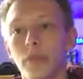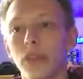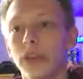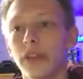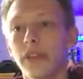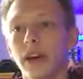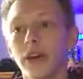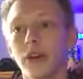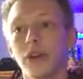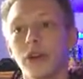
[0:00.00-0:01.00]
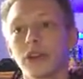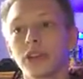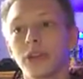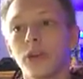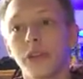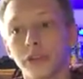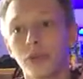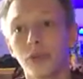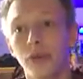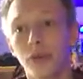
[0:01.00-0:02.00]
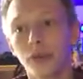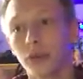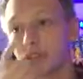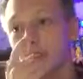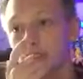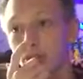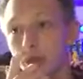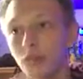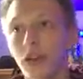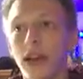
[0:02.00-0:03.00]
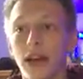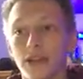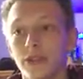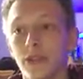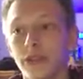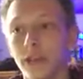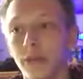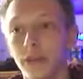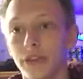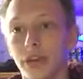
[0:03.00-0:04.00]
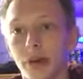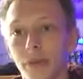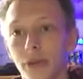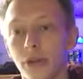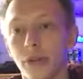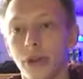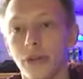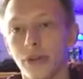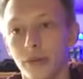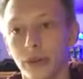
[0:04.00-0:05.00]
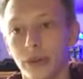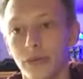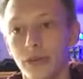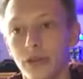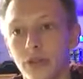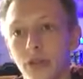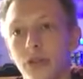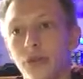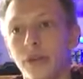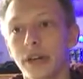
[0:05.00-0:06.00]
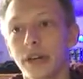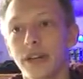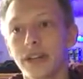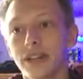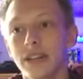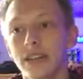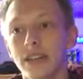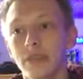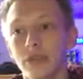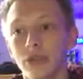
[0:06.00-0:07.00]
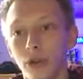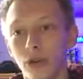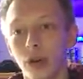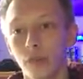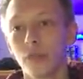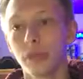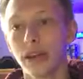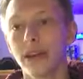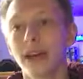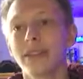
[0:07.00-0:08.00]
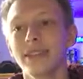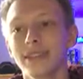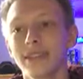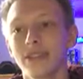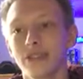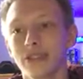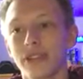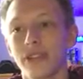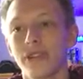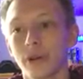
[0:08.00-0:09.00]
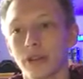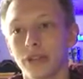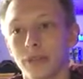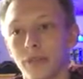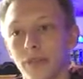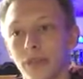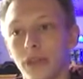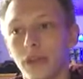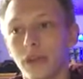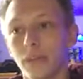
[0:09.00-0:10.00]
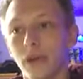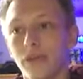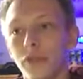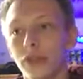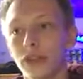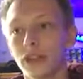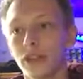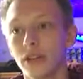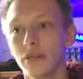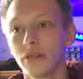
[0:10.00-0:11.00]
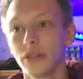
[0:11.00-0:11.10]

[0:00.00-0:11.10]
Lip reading: pretend that the person or the group that you're presenting to has no idea about the topic you're about to talk about. So this will make it easy, so it'll help you make it as easy to understand as possible, but informative